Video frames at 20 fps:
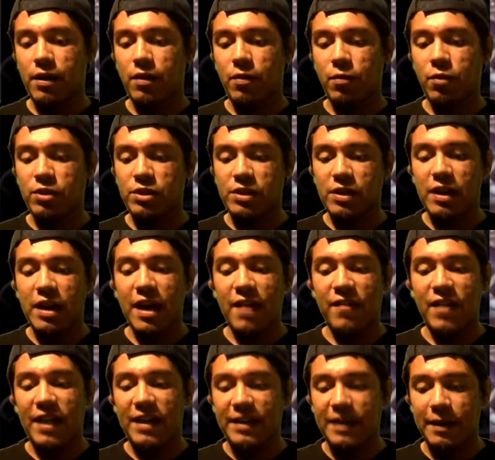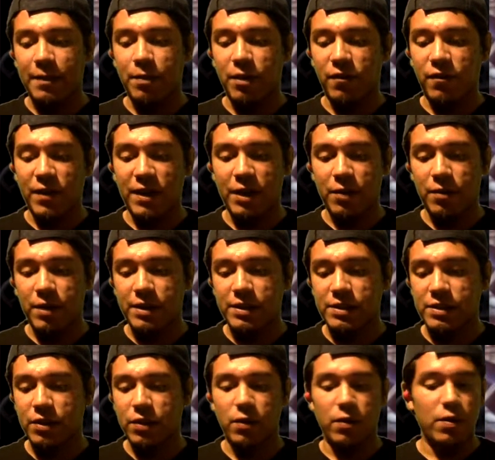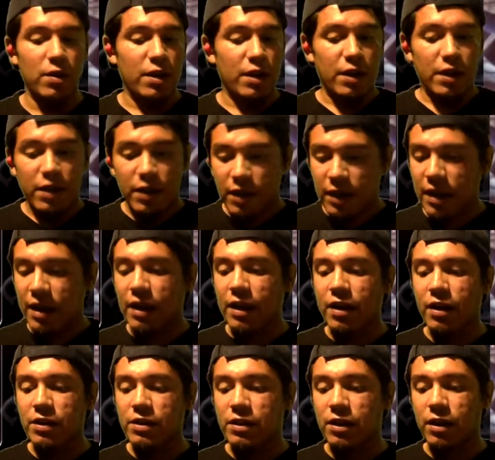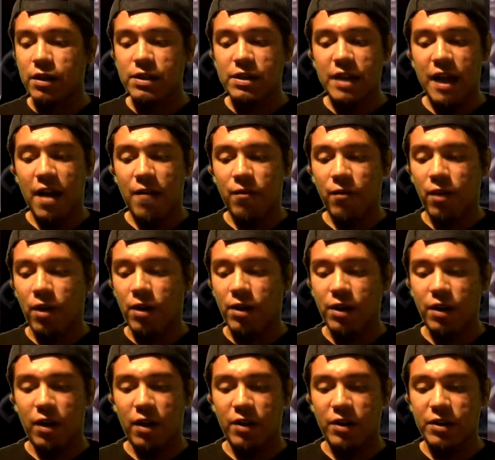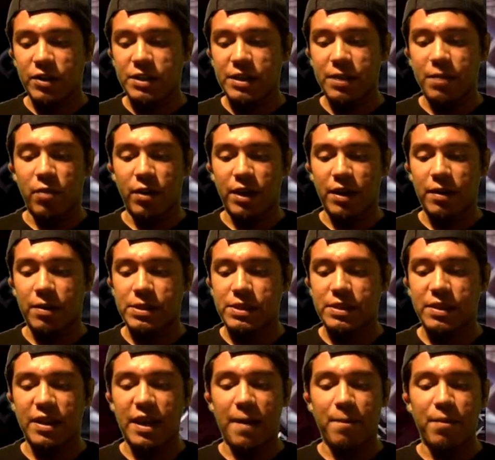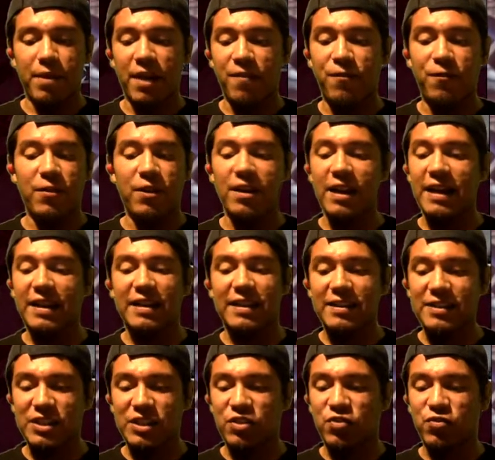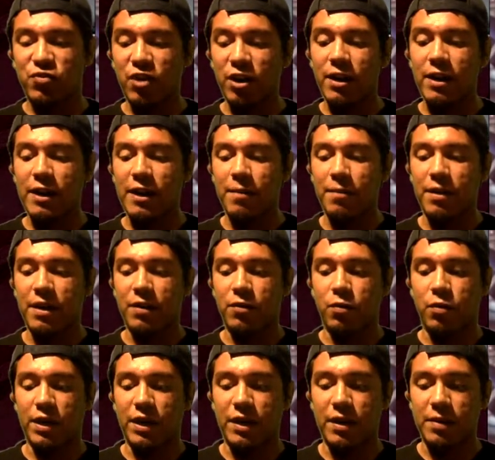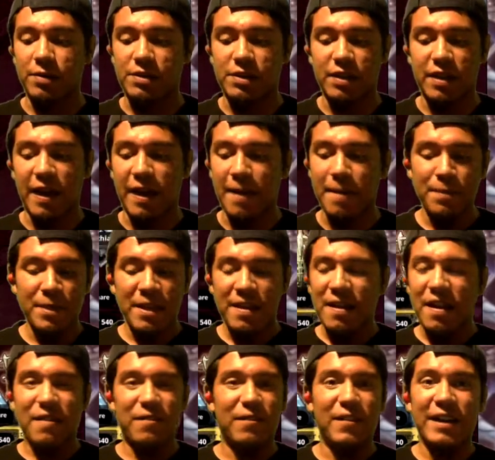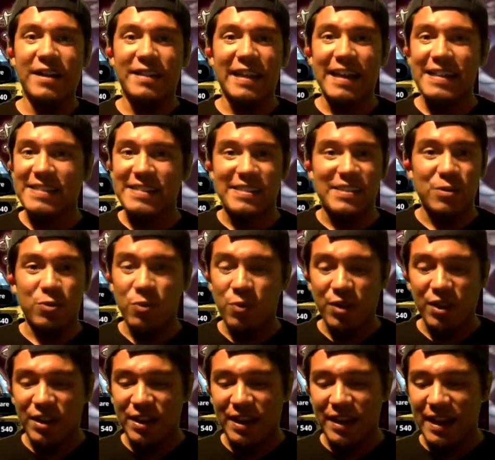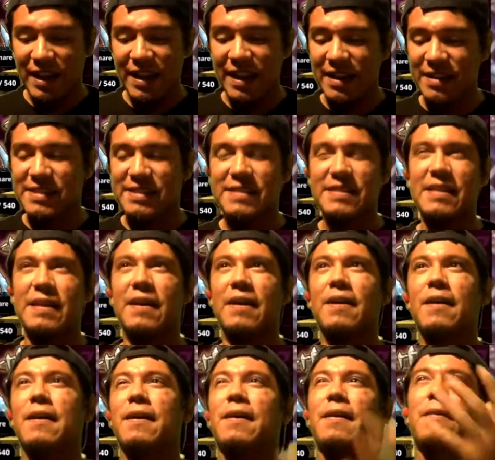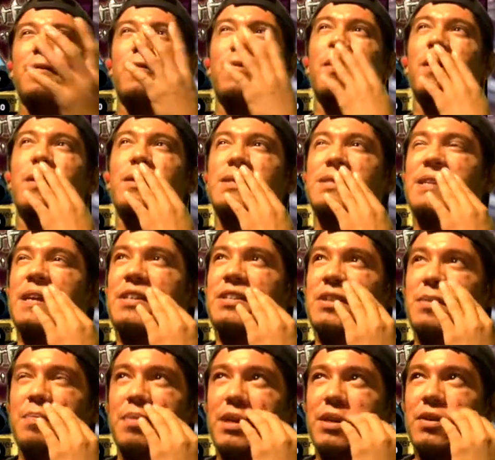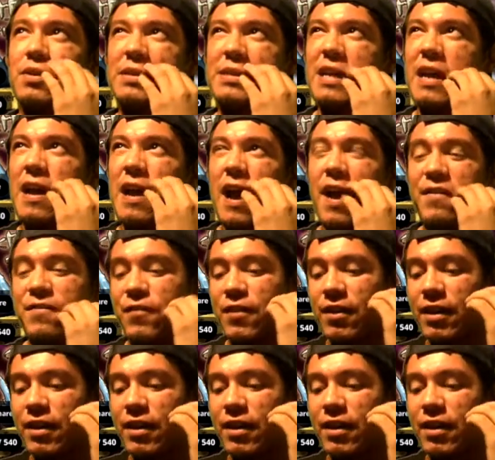once you land that debuff anyway. So good to have her on your team when it comes to that, but I feel like she's very limited when it comes to that. I feel like that's really it. Where else can she be used? I feel